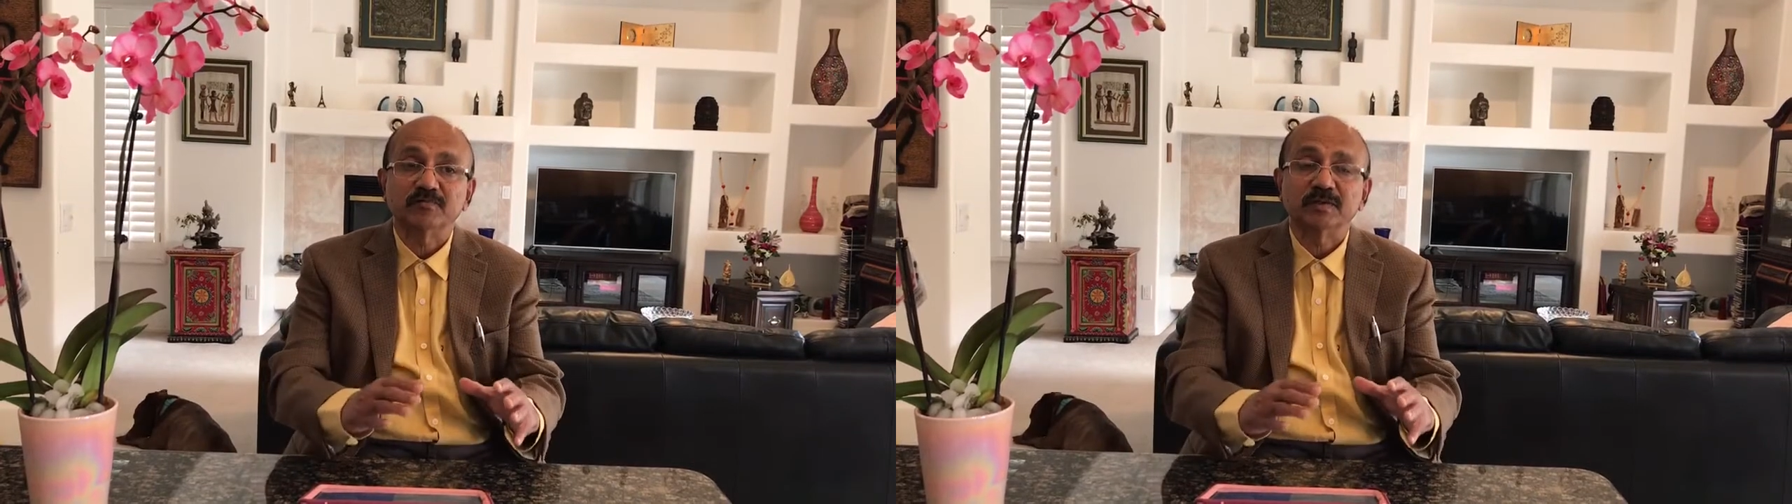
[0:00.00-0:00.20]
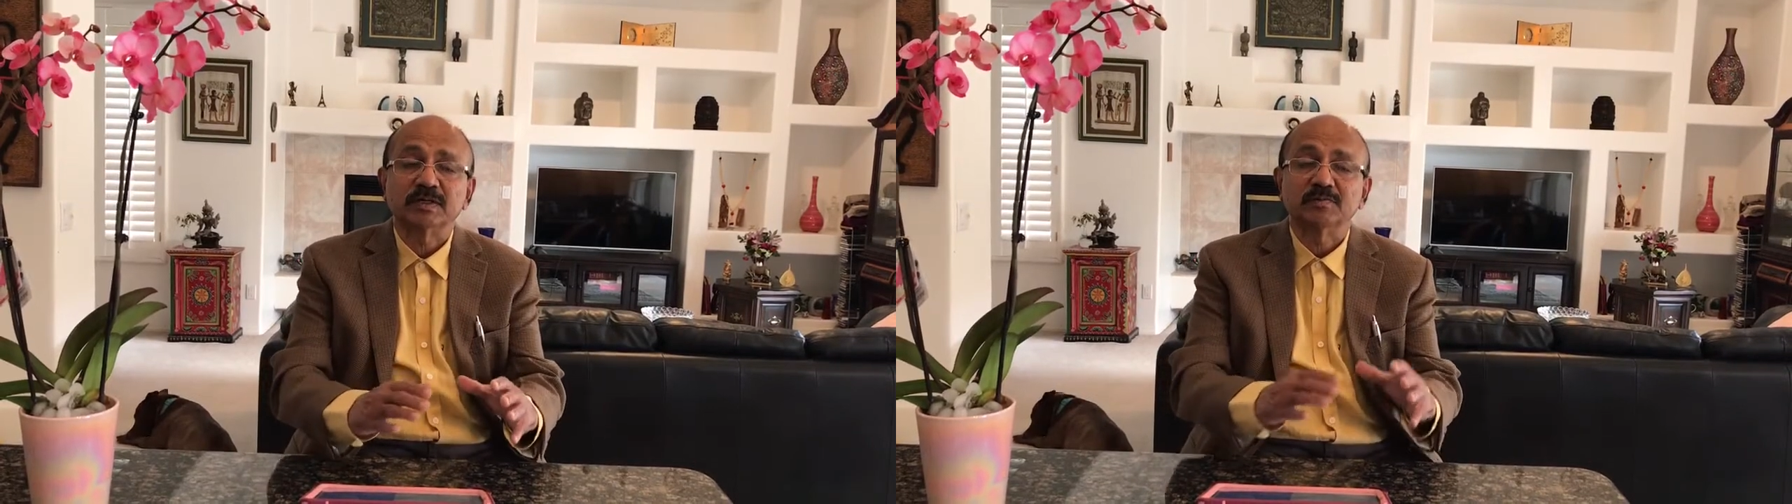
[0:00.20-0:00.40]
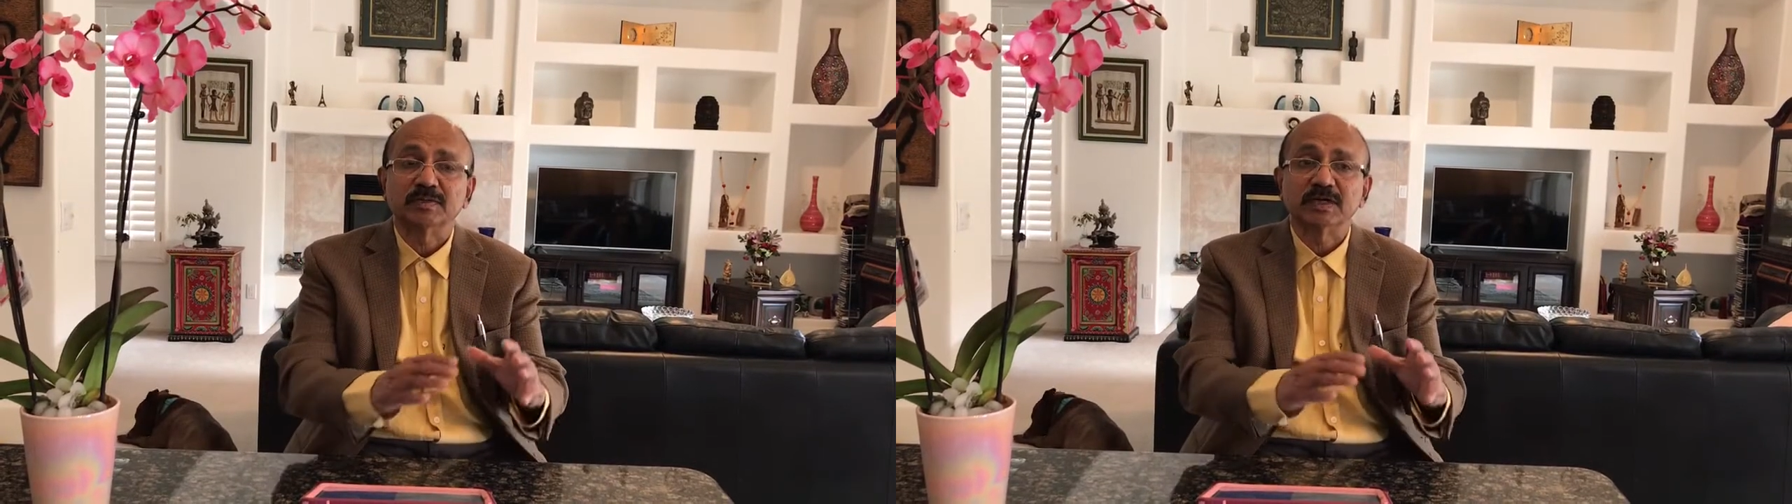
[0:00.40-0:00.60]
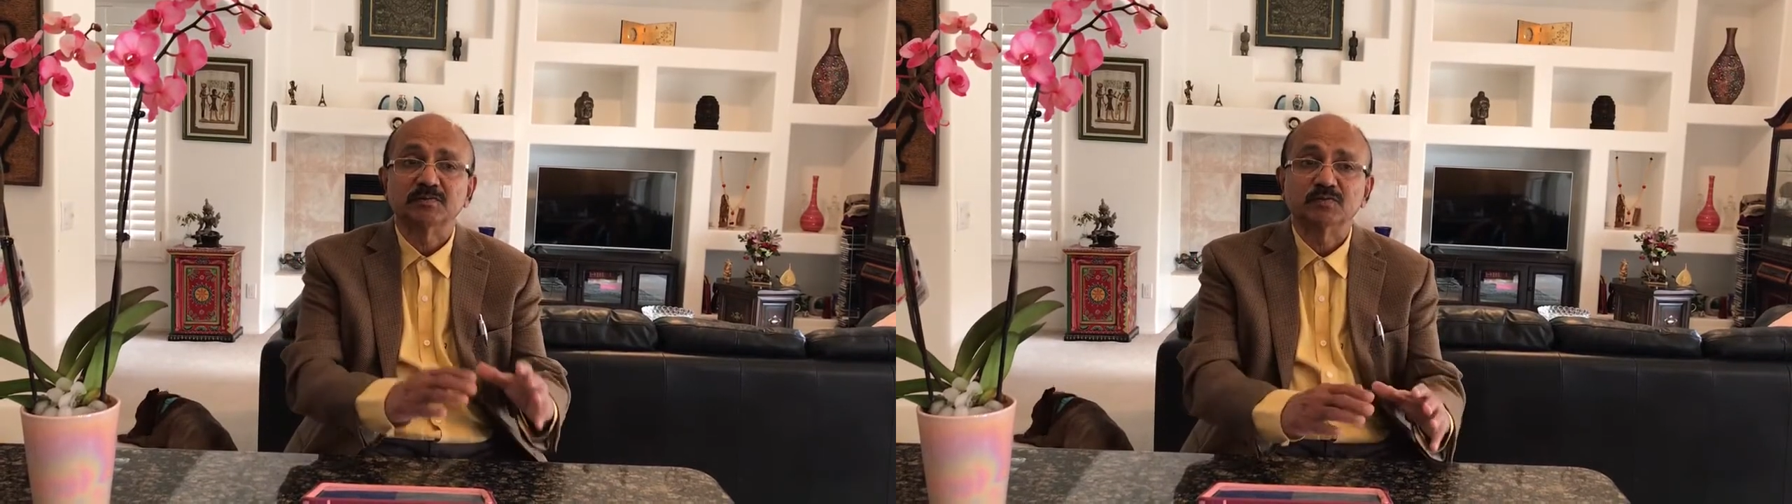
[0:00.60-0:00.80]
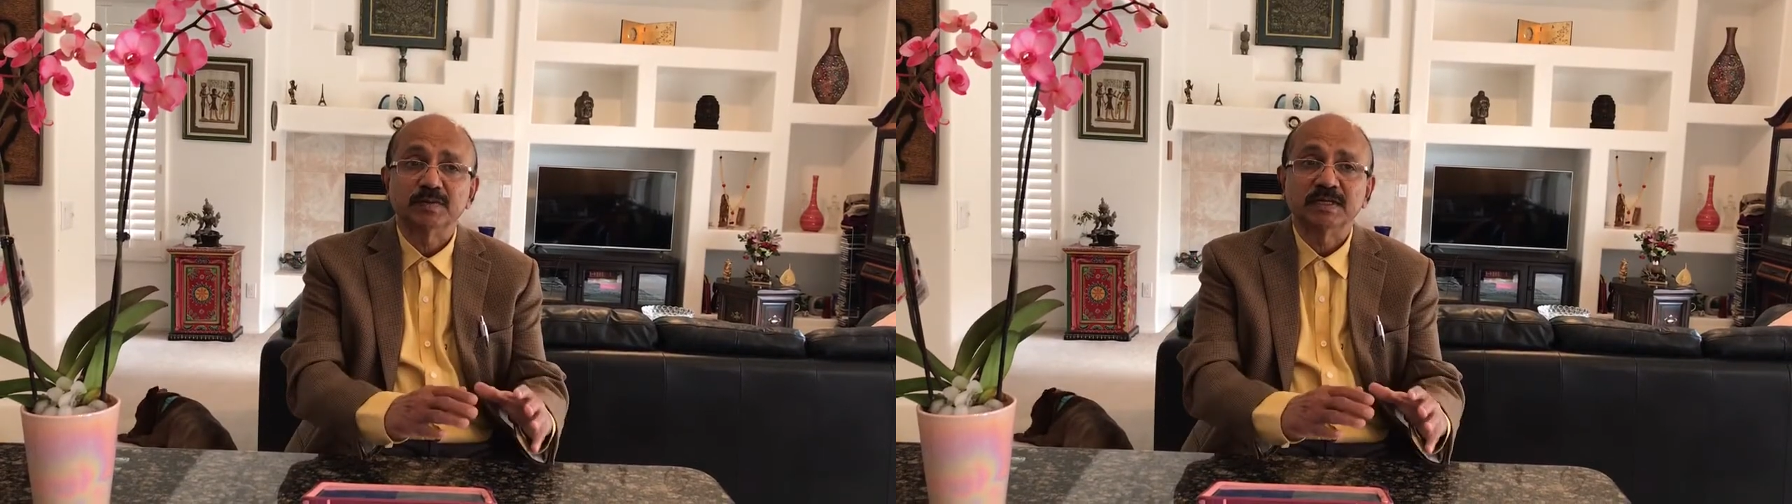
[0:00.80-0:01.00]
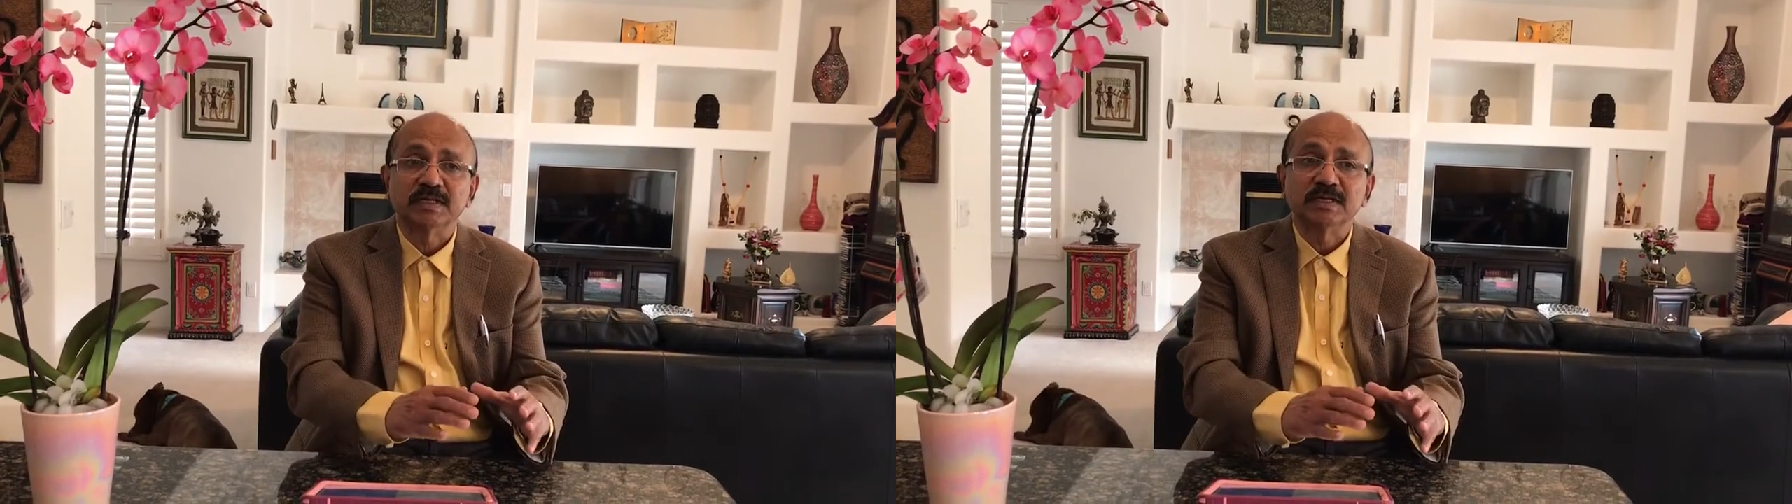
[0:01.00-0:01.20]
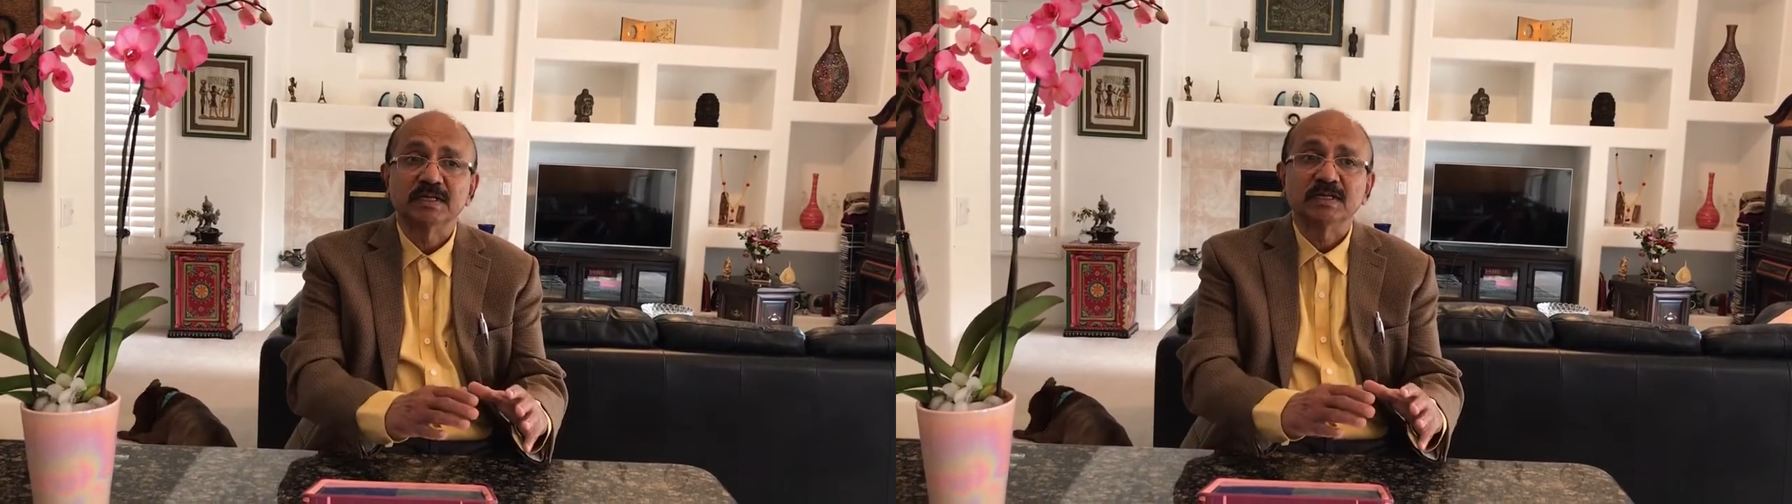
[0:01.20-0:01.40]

work becomes very